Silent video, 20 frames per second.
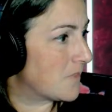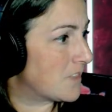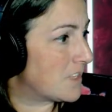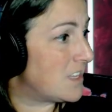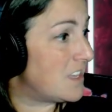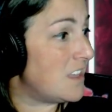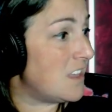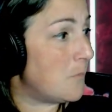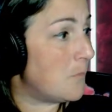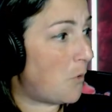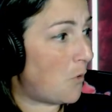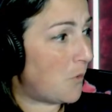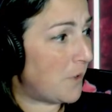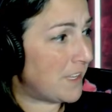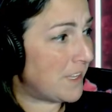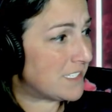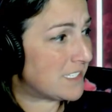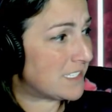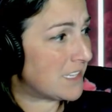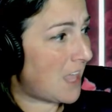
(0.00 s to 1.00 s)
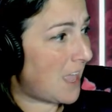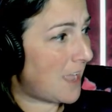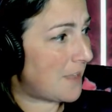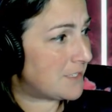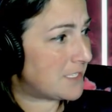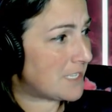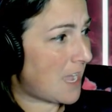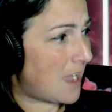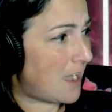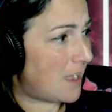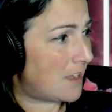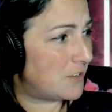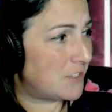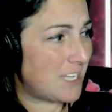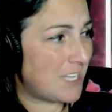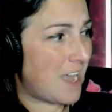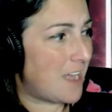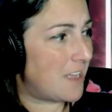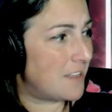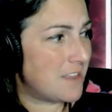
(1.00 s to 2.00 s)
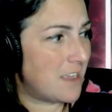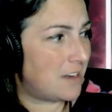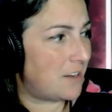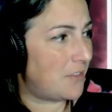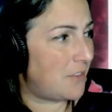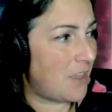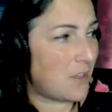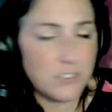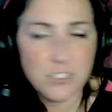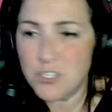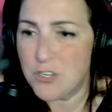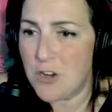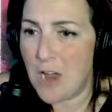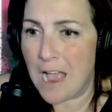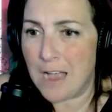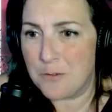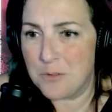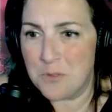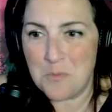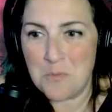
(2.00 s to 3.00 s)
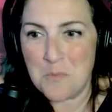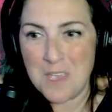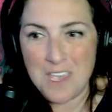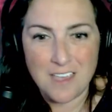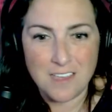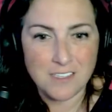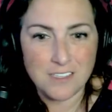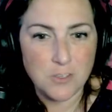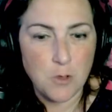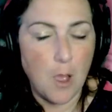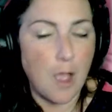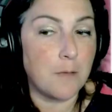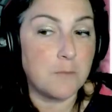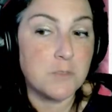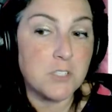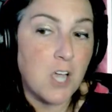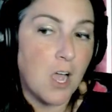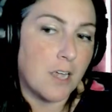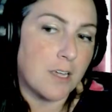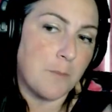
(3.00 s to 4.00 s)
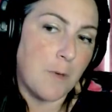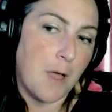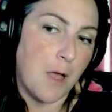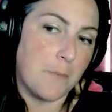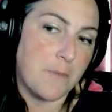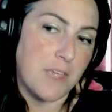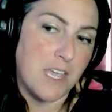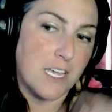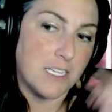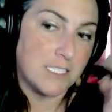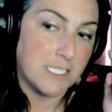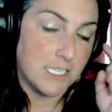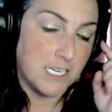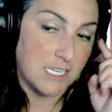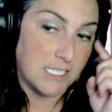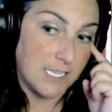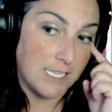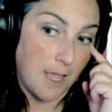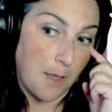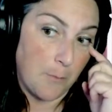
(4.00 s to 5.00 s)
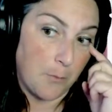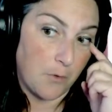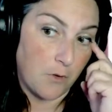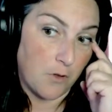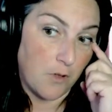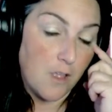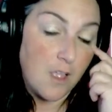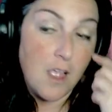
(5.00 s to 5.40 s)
Key points, lifestyle. Yeah, none of those track with me. So I'm talking about me as an example.